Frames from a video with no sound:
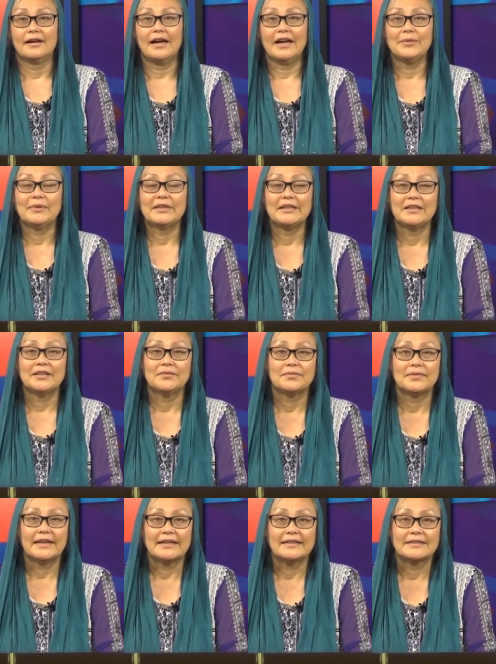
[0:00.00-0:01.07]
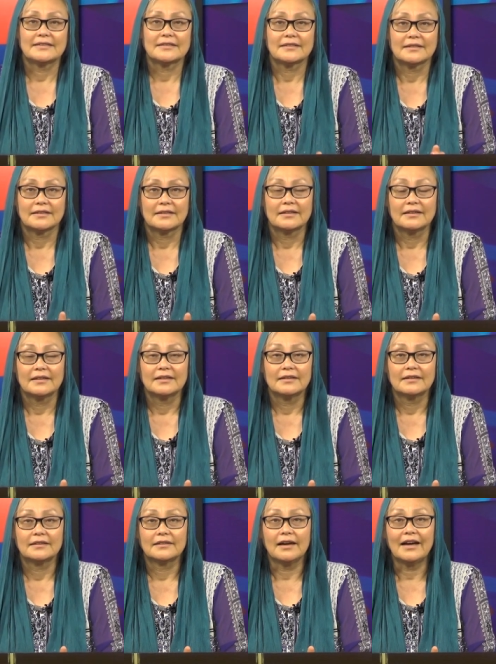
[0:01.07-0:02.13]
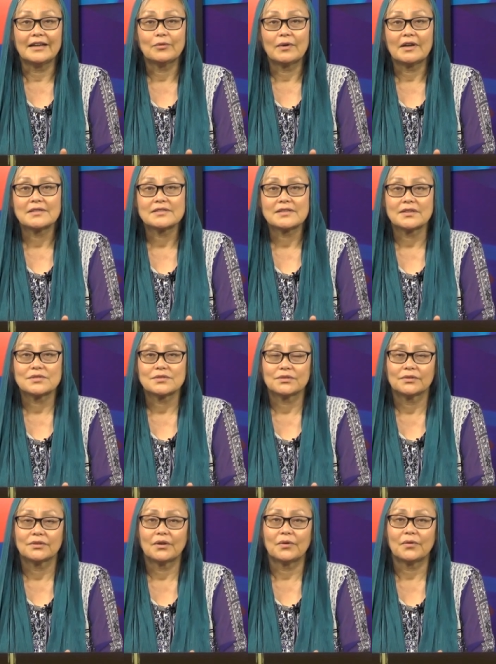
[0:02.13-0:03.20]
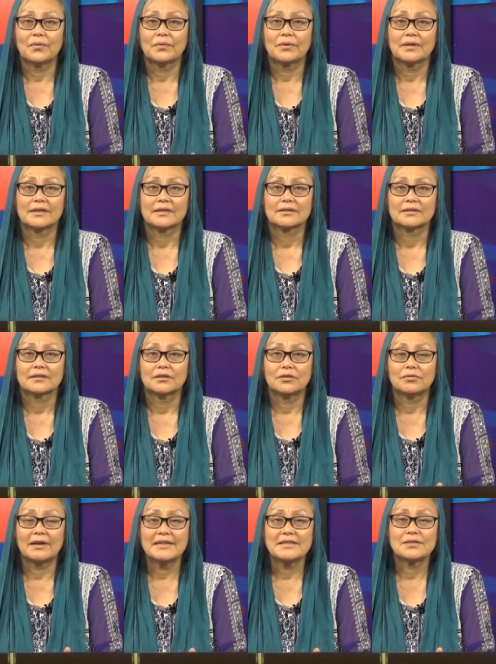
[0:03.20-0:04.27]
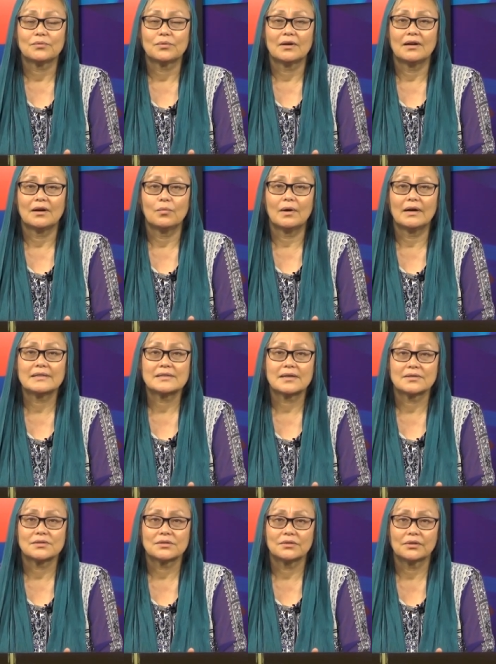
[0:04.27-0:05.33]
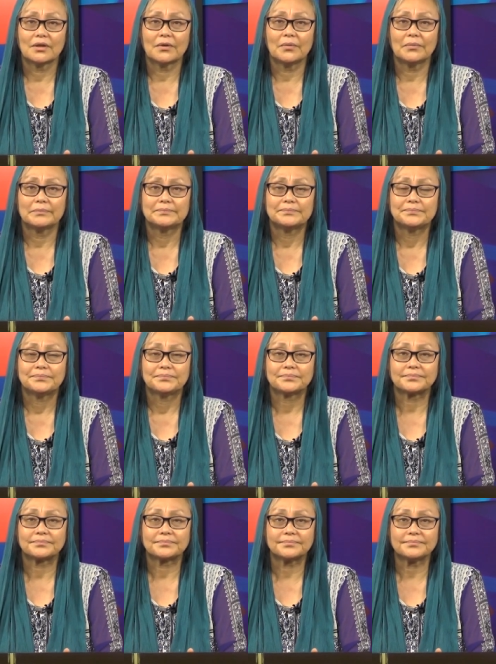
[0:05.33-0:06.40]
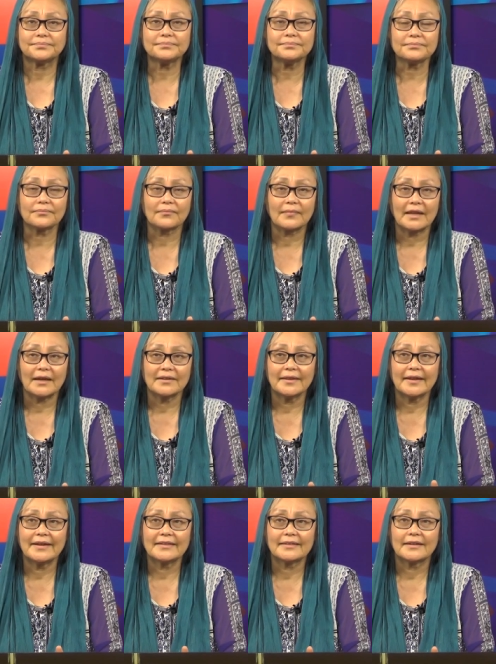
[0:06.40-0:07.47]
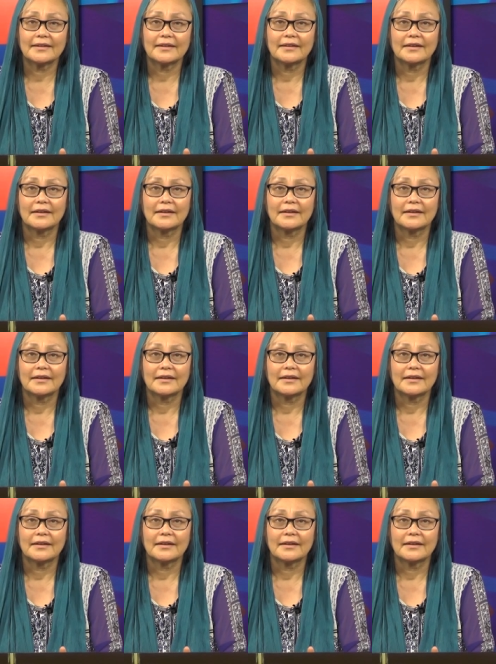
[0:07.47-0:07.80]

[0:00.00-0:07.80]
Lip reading: I believe that God wants us to know, Christ wants us to know, that